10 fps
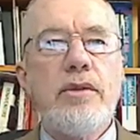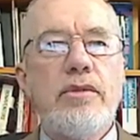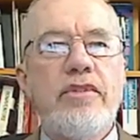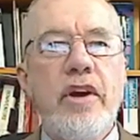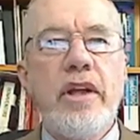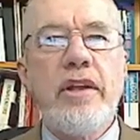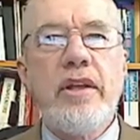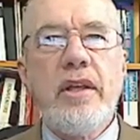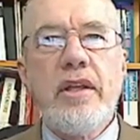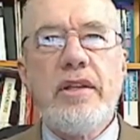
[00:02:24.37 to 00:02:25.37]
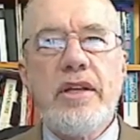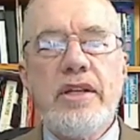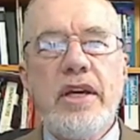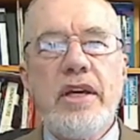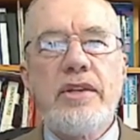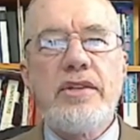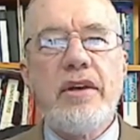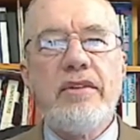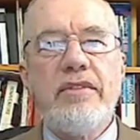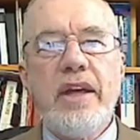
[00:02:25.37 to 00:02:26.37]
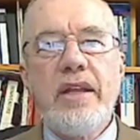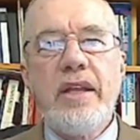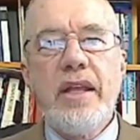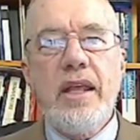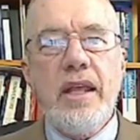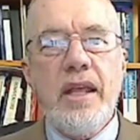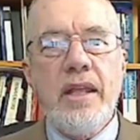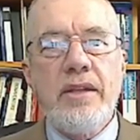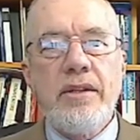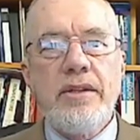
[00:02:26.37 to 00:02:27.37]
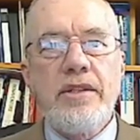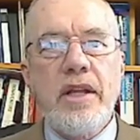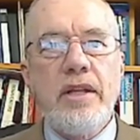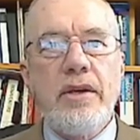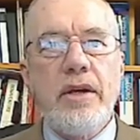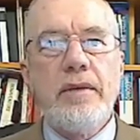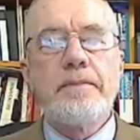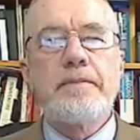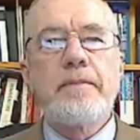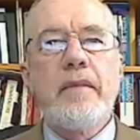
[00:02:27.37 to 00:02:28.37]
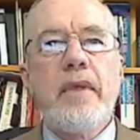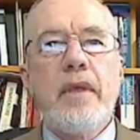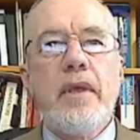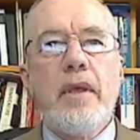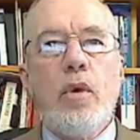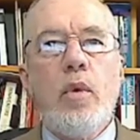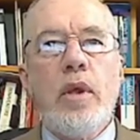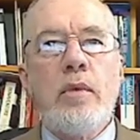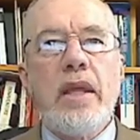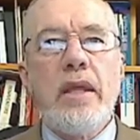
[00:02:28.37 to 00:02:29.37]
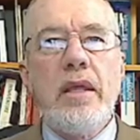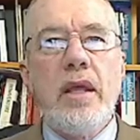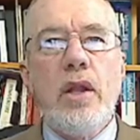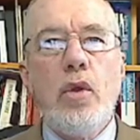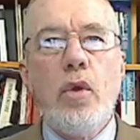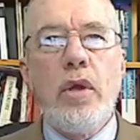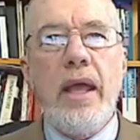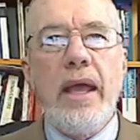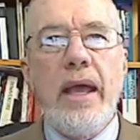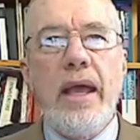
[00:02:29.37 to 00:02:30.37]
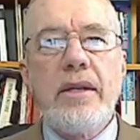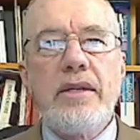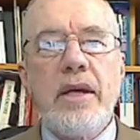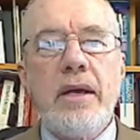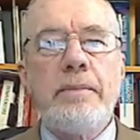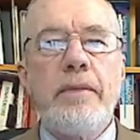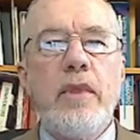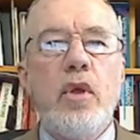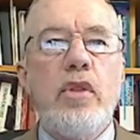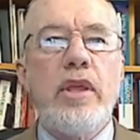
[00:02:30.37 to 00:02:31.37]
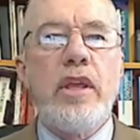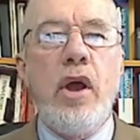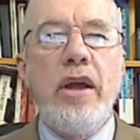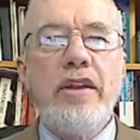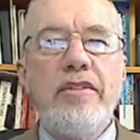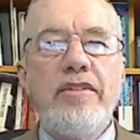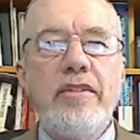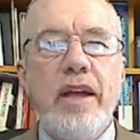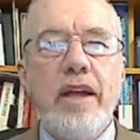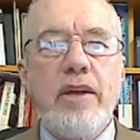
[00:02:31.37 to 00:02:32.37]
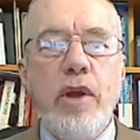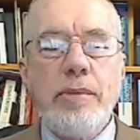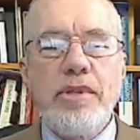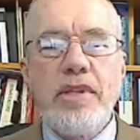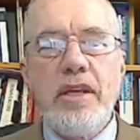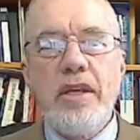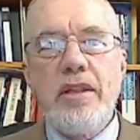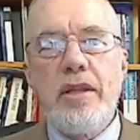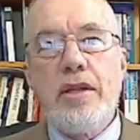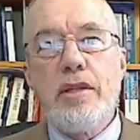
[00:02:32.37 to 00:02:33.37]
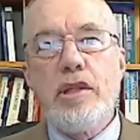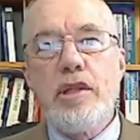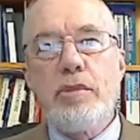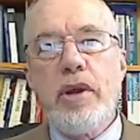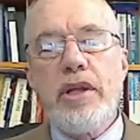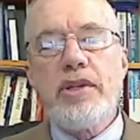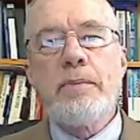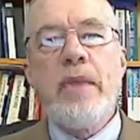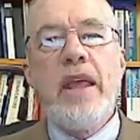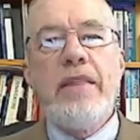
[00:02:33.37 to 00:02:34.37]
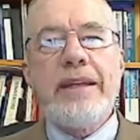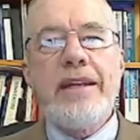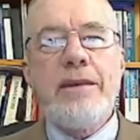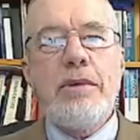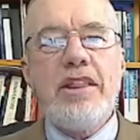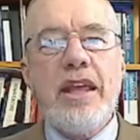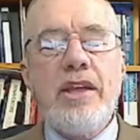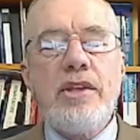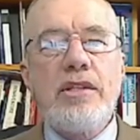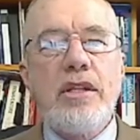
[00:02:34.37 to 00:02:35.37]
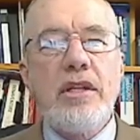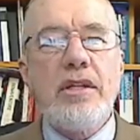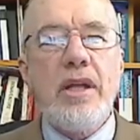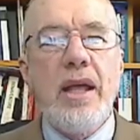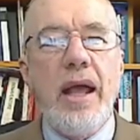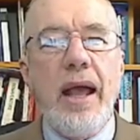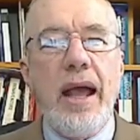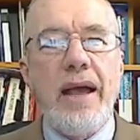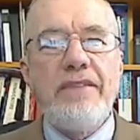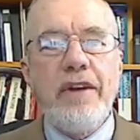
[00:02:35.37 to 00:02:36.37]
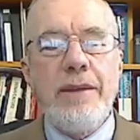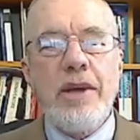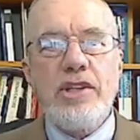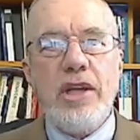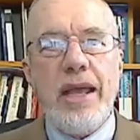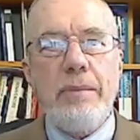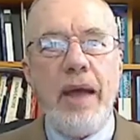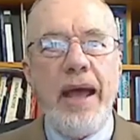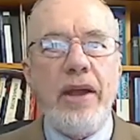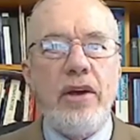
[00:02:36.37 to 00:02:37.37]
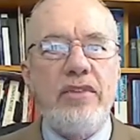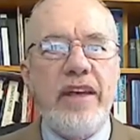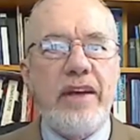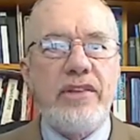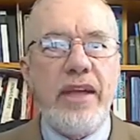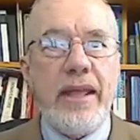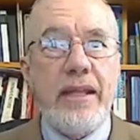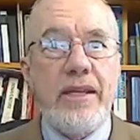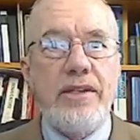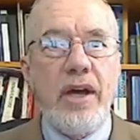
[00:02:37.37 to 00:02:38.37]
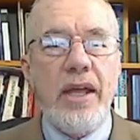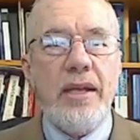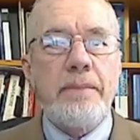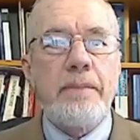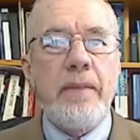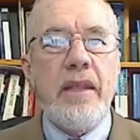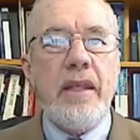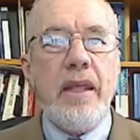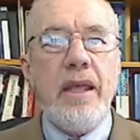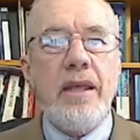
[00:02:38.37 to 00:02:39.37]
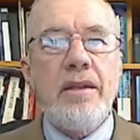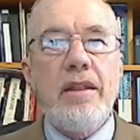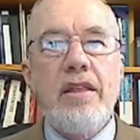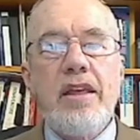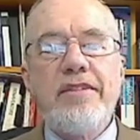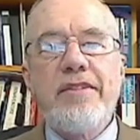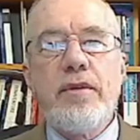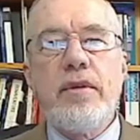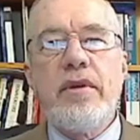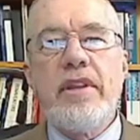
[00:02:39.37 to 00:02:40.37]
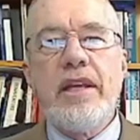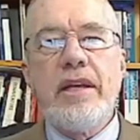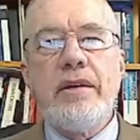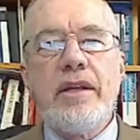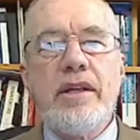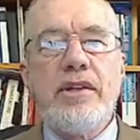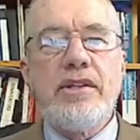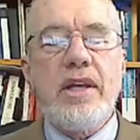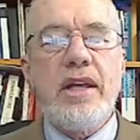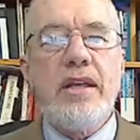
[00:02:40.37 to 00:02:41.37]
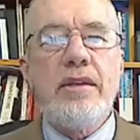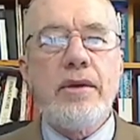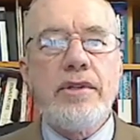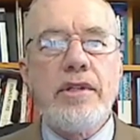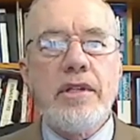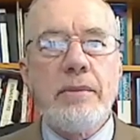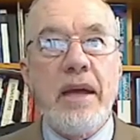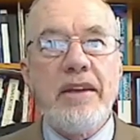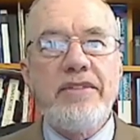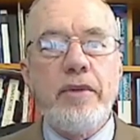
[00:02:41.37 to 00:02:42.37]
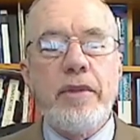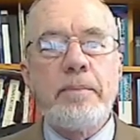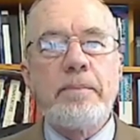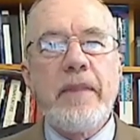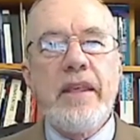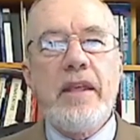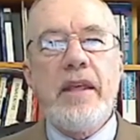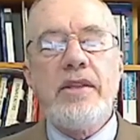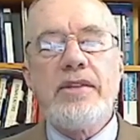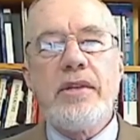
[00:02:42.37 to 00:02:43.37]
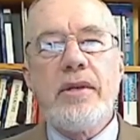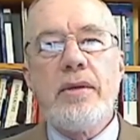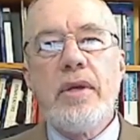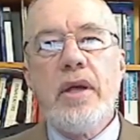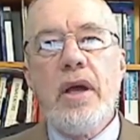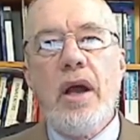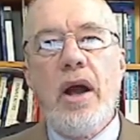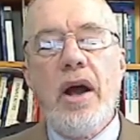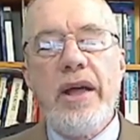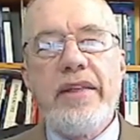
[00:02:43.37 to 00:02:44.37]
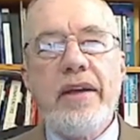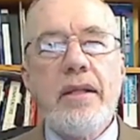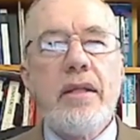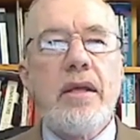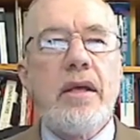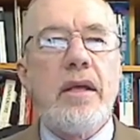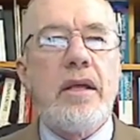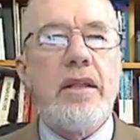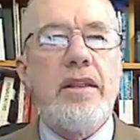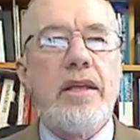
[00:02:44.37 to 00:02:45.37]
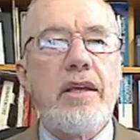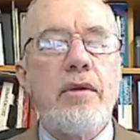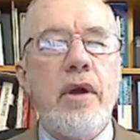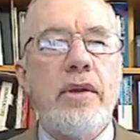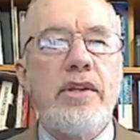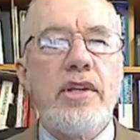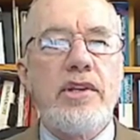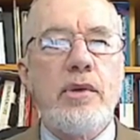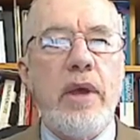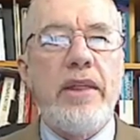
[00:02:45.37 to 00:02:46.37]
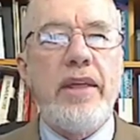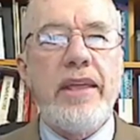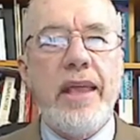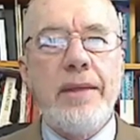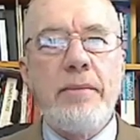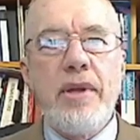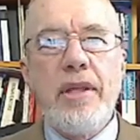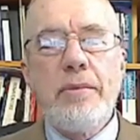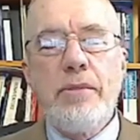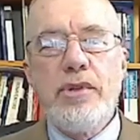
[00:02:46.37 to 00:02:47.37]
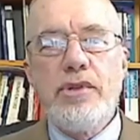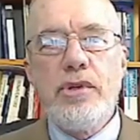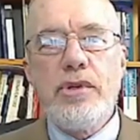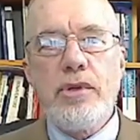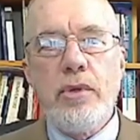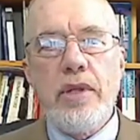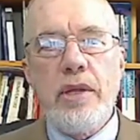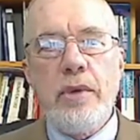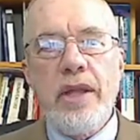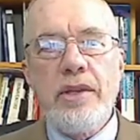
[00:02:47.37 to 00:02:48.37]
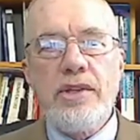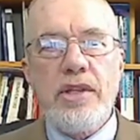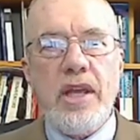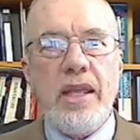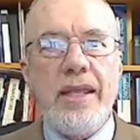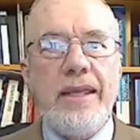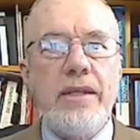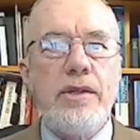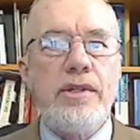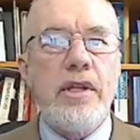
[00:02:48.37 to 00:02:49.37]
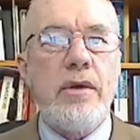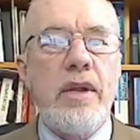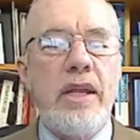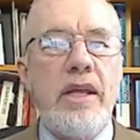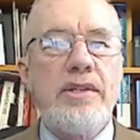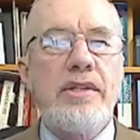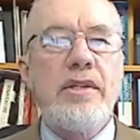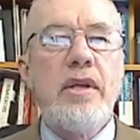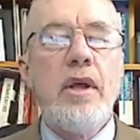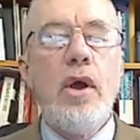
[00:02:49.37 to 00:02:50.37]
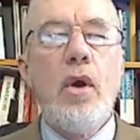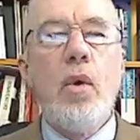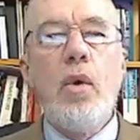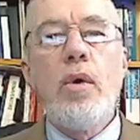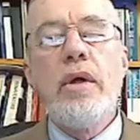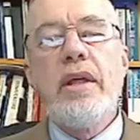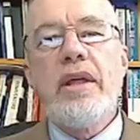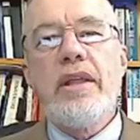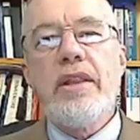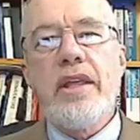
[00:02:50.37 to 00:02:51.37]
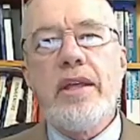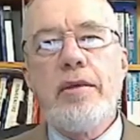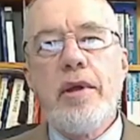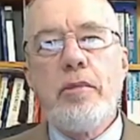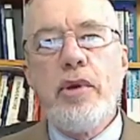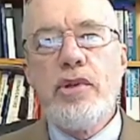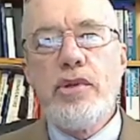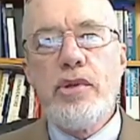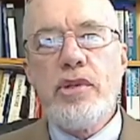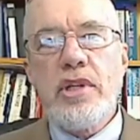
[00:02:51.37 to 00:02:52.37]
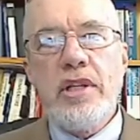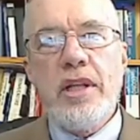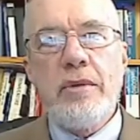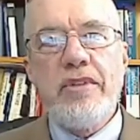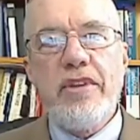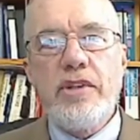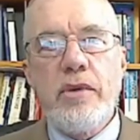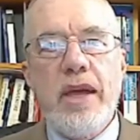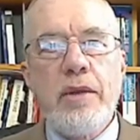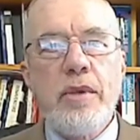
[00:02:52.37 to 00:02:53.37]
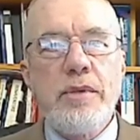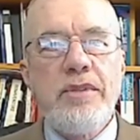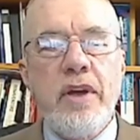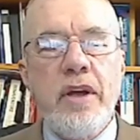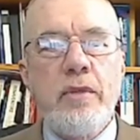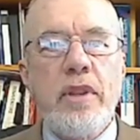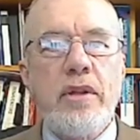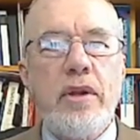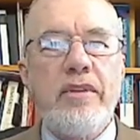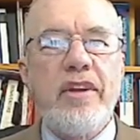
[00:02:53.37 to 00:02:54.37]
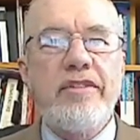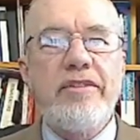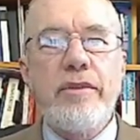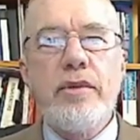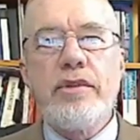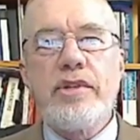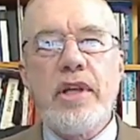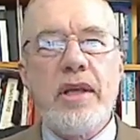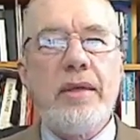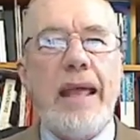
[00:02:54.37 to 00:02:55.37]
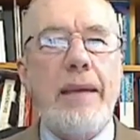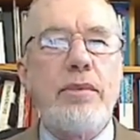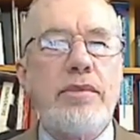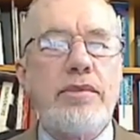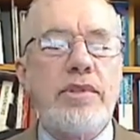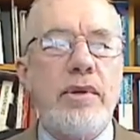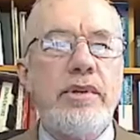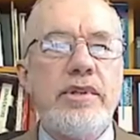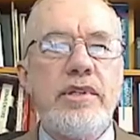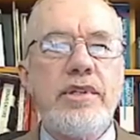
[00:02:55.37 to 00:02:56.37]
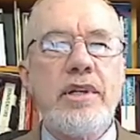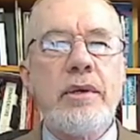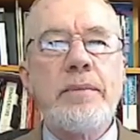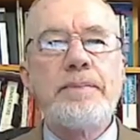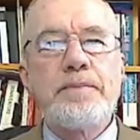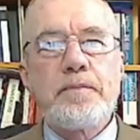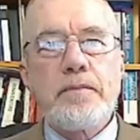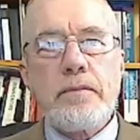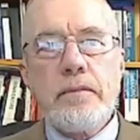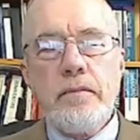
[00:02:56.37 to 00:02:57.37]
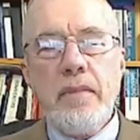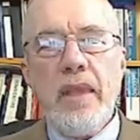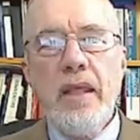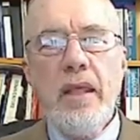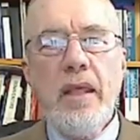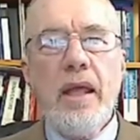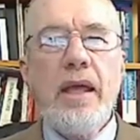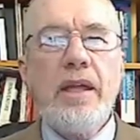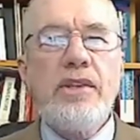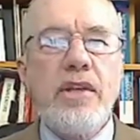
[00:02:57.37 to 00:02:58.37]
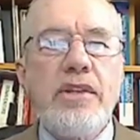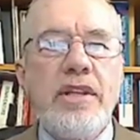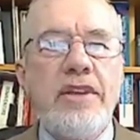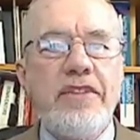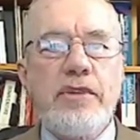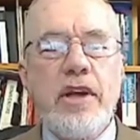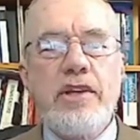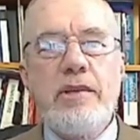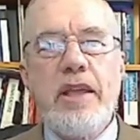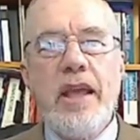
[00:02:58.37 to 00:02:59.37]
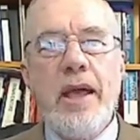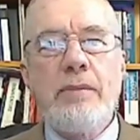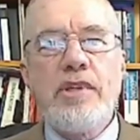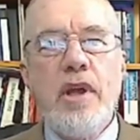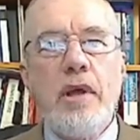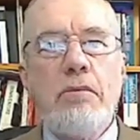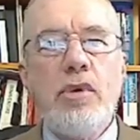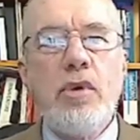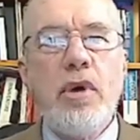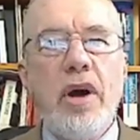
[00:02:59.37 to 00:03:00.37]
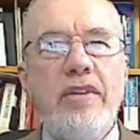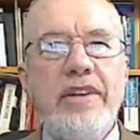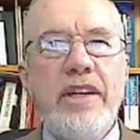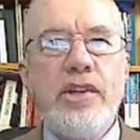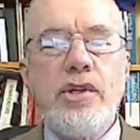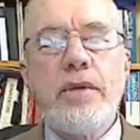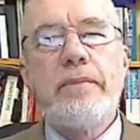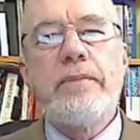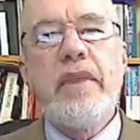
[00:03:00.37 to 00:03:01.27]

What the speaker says: You'll find details of that in the study guide. When we look at the kind of crops, the products, they tend to be things that are very much a part of our daily diet, and therefore there is a constant demand for them. And so either they're grown in such a way that they can be produced all year round, say using greenhouses, or they're produced and then refrigerated, which we find with a lot of our fruit, say apples, oranges and so on. And so this infrastructure becomes more of an issue.